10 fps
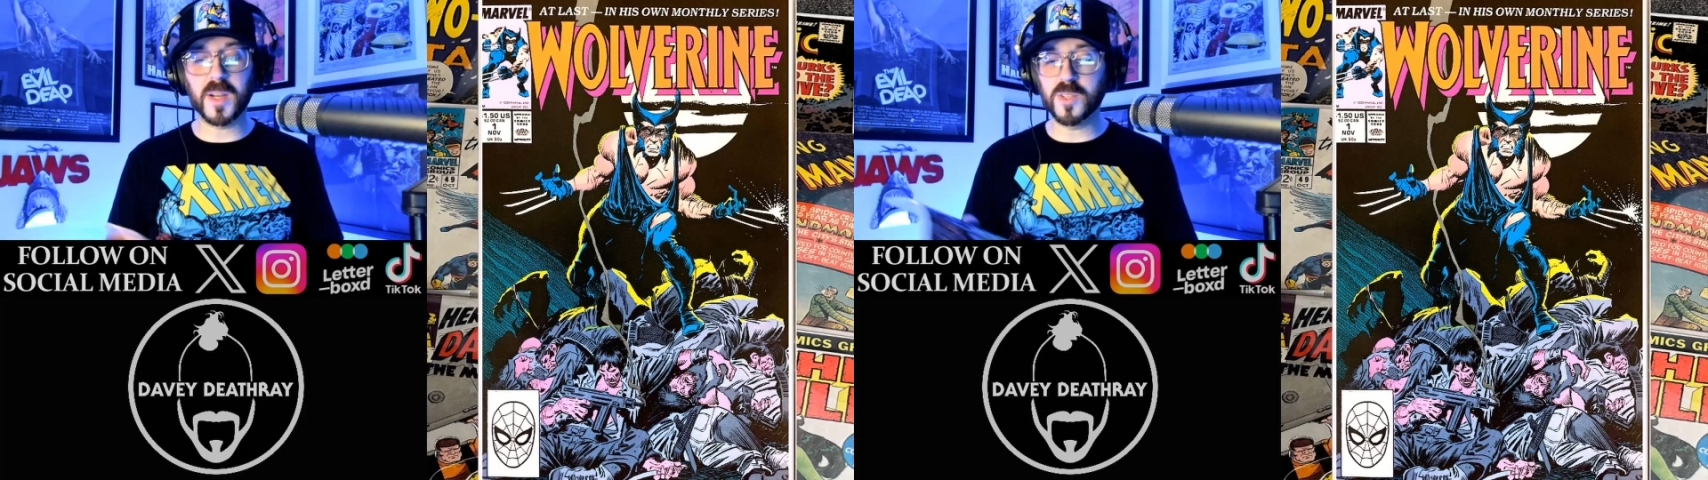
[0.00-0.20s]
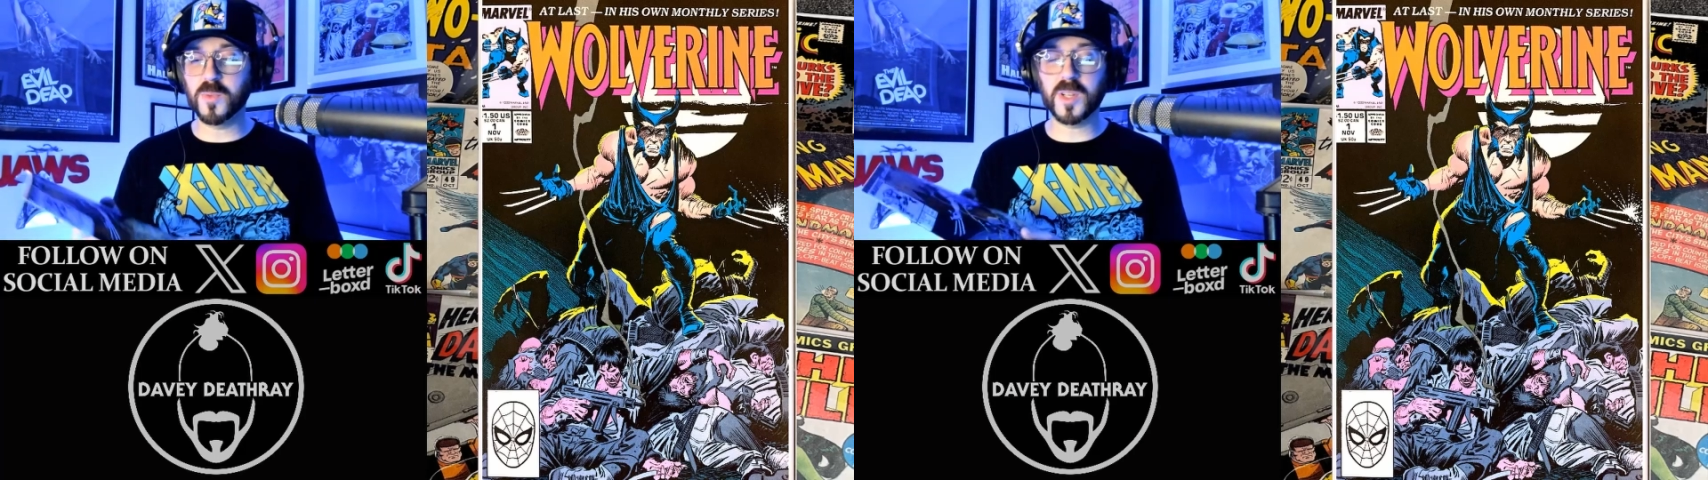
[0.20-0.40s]
I
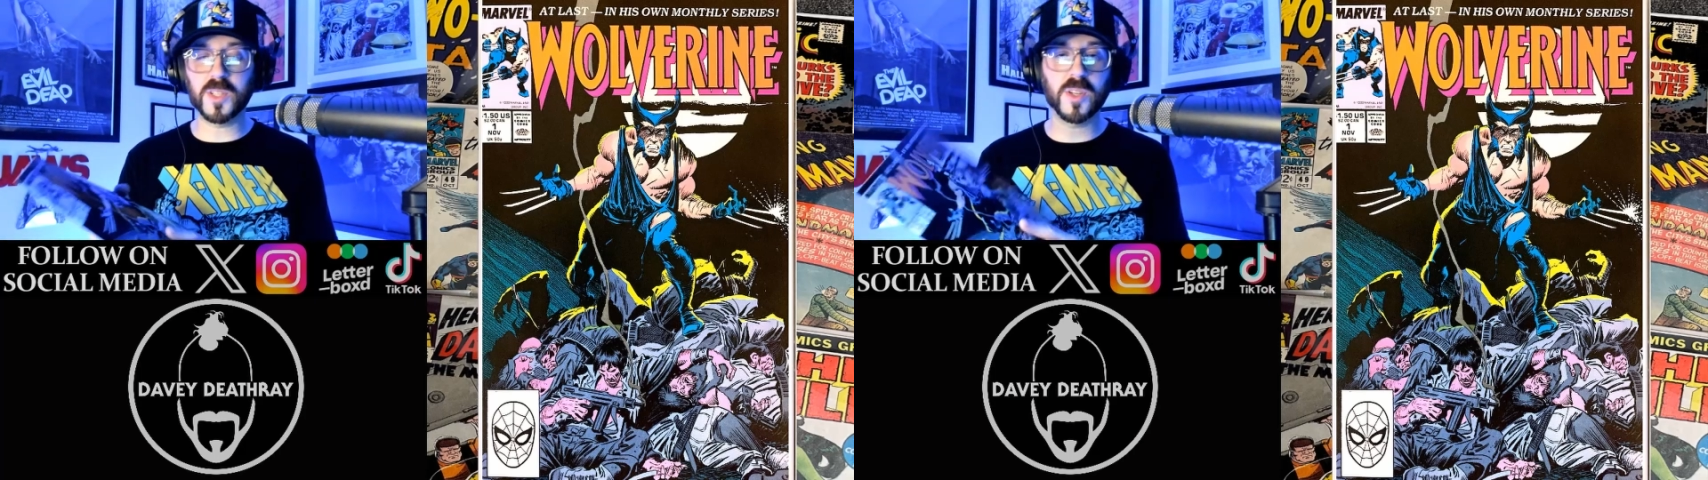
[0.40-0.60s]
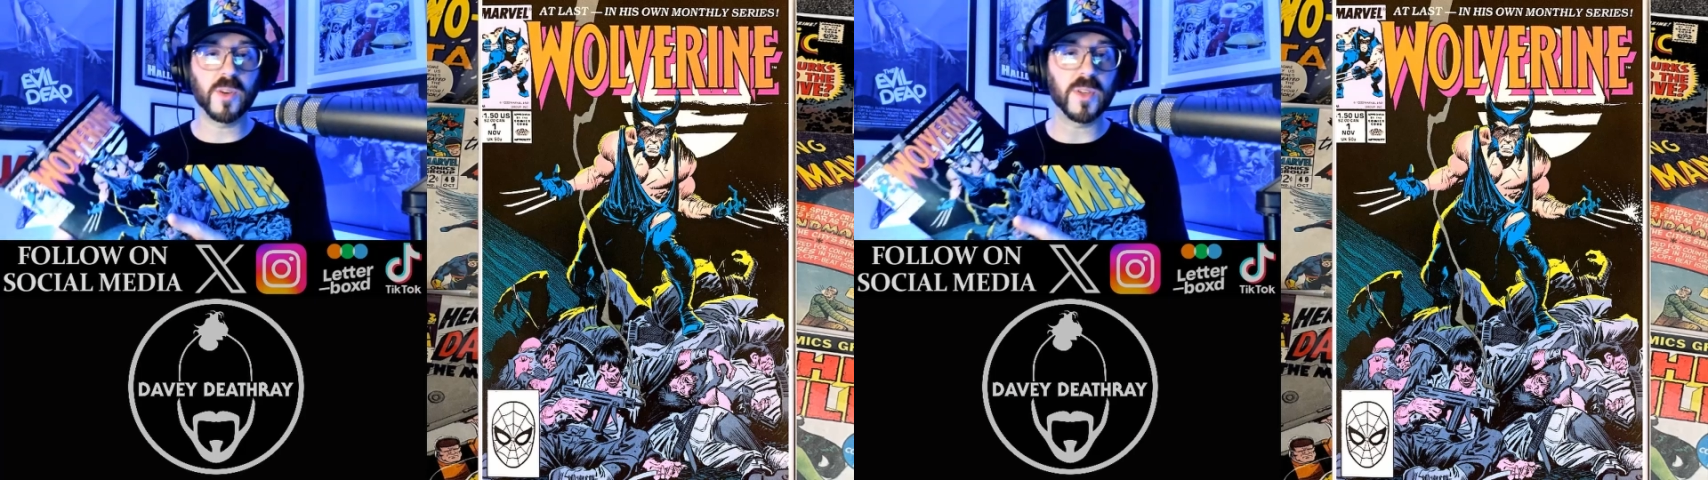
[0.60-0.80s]
do want to
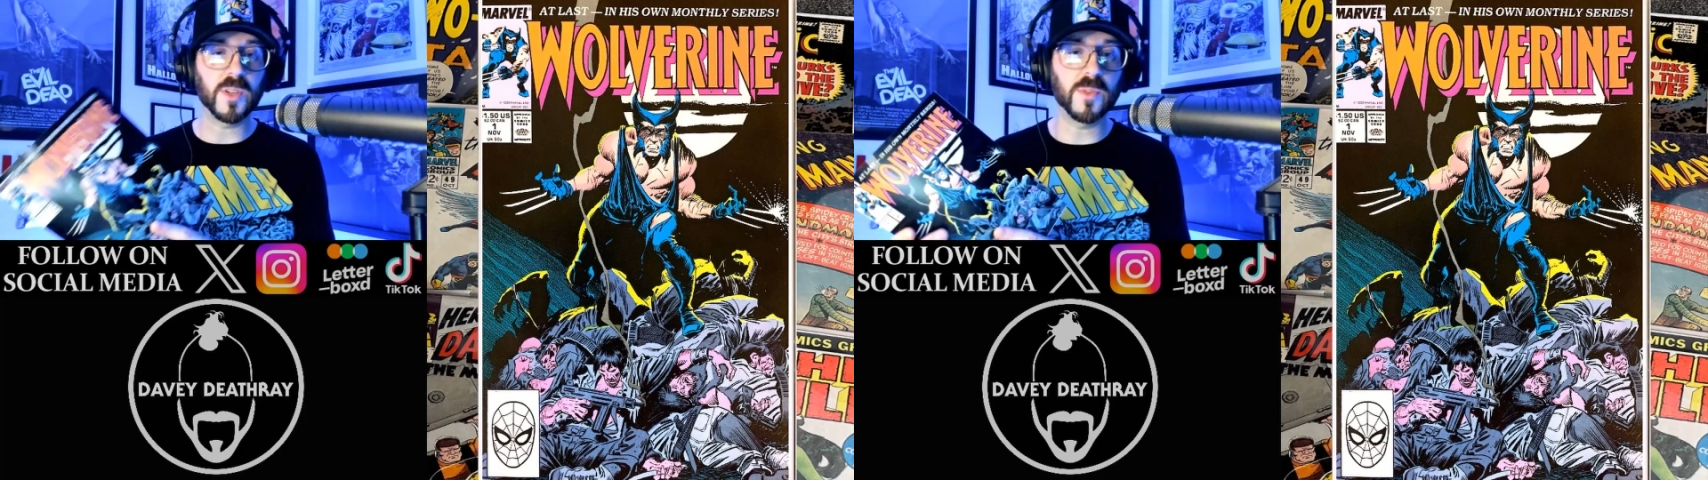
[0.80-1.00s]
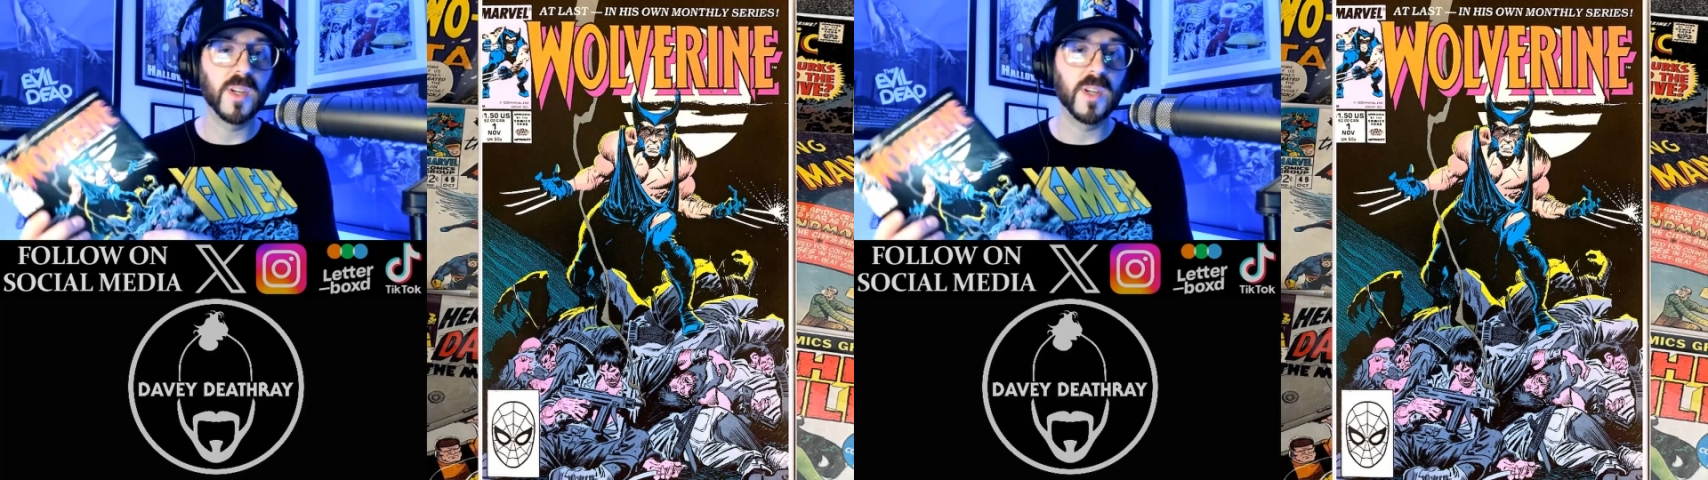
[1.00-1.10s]
show you